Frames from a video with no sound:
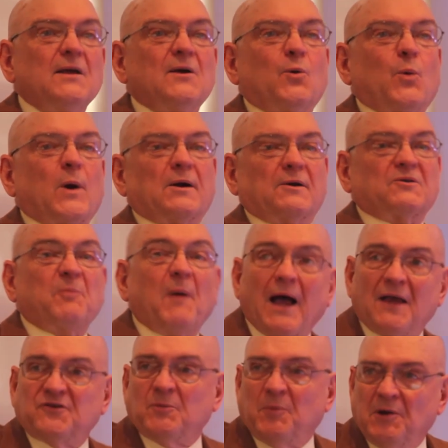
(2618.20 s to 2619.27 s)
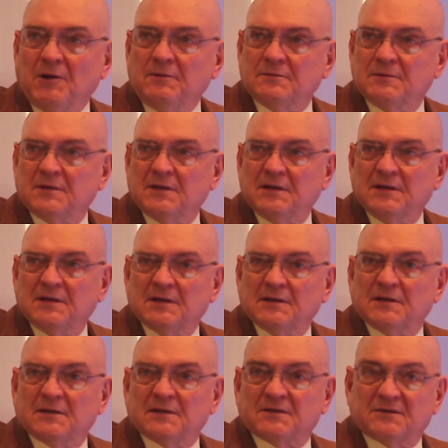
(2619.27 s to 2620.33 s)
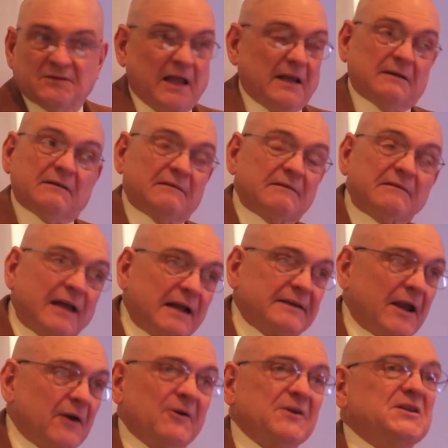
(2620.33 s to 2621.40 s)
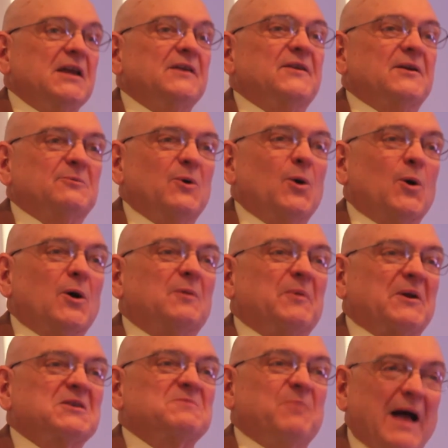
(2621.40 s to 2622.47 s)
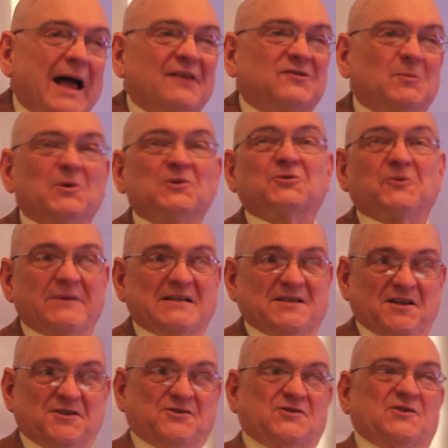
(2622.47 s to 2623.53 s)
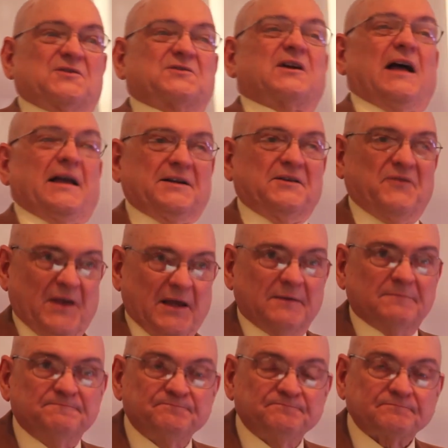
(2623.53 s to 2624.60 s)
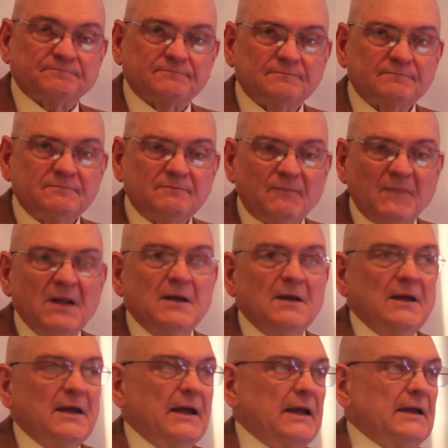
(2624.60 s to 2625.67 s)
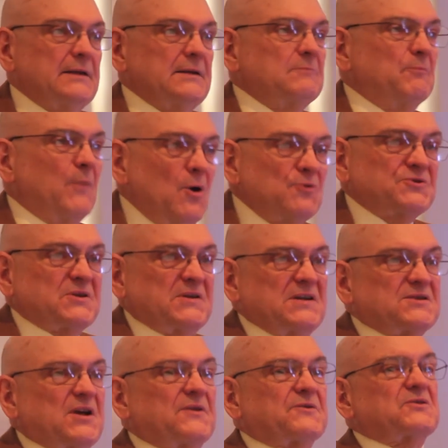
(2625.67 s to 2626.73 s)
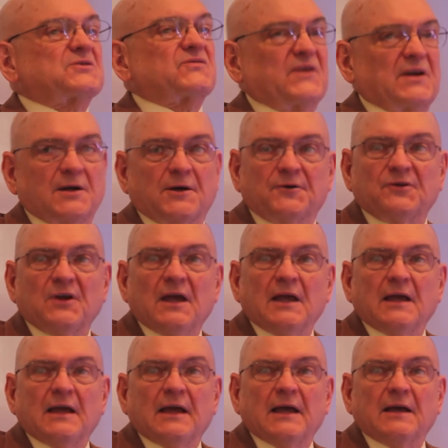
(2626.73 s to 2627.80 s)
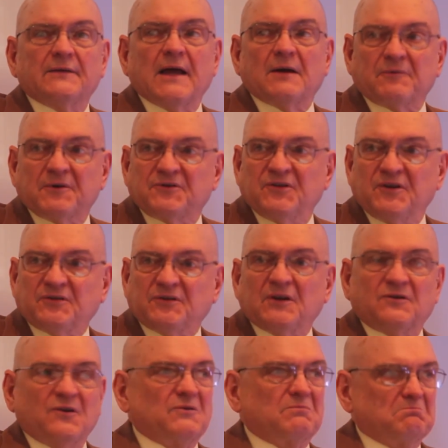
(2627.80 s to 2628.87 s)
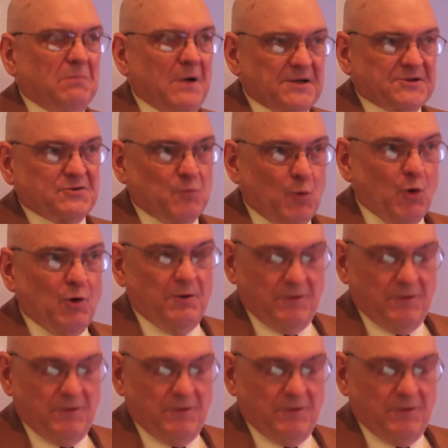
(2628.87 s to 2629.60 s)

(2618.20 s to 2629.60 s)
where it's possible, not, not guaranteed that it will work, but it's possible to resist this kind of thing. In most of these other spheres, that resistance is much more